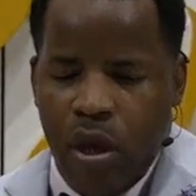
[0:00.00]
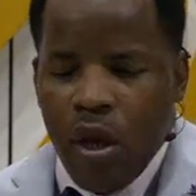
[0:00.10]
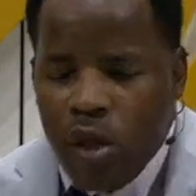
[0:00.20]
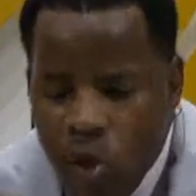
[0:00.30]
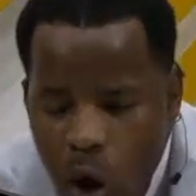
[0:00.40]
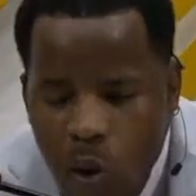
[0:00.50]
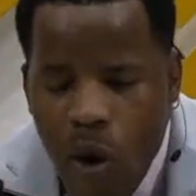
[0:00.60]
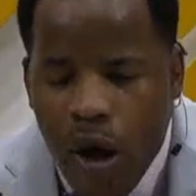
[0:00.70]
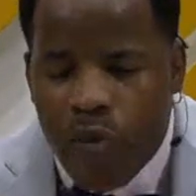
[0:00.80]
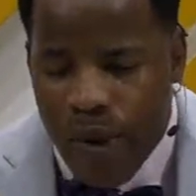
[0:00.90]
No
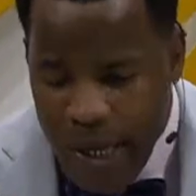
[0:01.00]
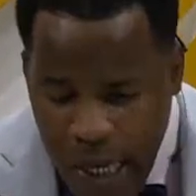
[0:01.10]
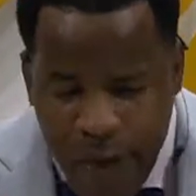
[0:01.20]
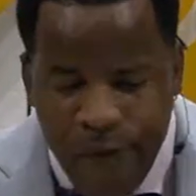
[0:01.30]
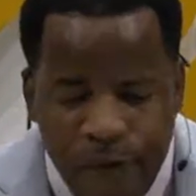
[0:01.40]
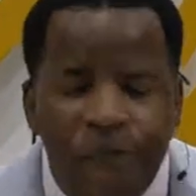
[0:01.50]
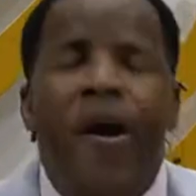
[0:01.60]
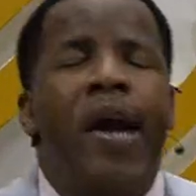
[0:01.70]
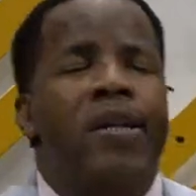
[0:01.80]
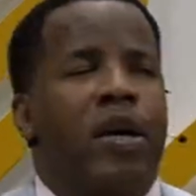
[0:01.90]
one will even
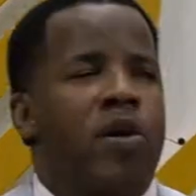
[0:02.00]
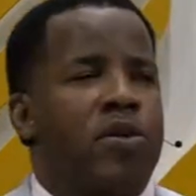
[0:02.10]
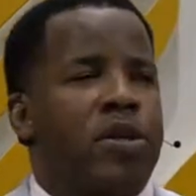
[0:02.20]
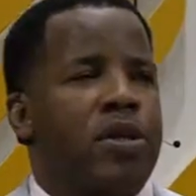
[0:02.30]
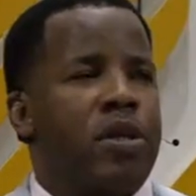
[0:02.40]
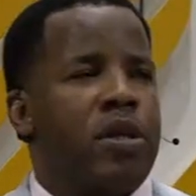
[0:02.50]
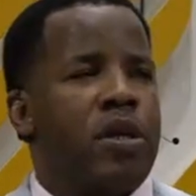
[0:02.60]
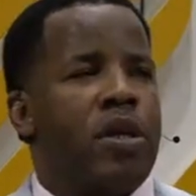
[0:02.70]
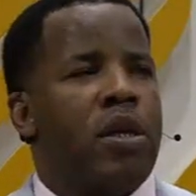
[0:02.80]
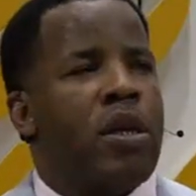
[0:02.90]
find out
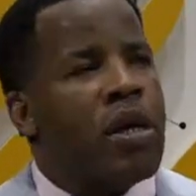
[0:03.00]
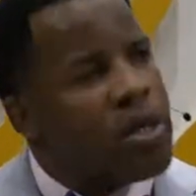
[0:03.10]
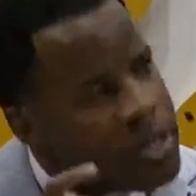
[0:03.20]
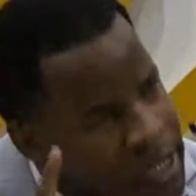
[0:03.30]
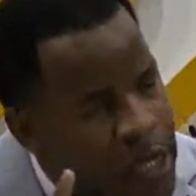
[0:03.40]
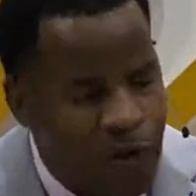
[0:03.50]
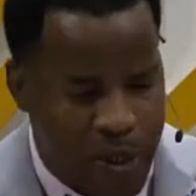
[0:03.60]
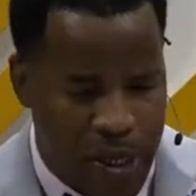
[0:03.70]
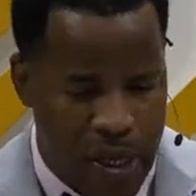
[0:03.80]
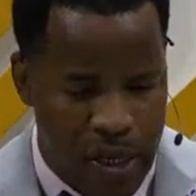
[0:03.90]

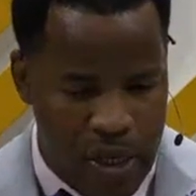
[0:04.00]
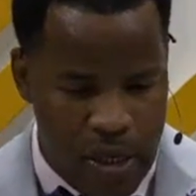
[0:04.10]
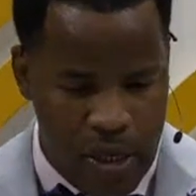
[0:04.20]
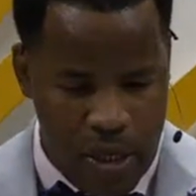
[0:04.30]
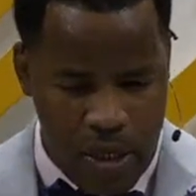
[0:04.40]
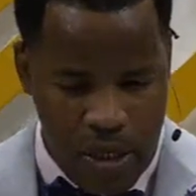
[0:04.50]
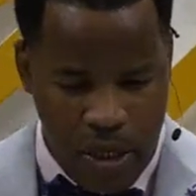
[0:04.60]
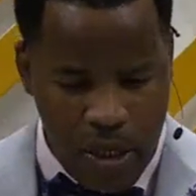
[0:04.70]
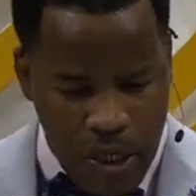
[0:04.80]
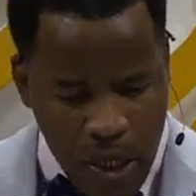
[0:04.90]
secretly.
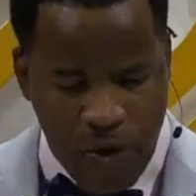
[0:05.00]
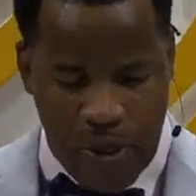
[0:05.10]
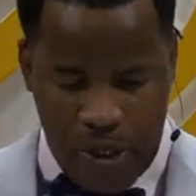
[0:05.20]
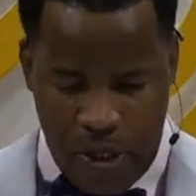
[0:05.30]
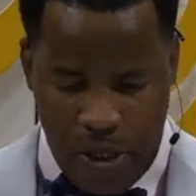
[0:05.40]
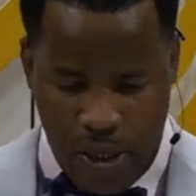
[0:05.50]
Secrecy.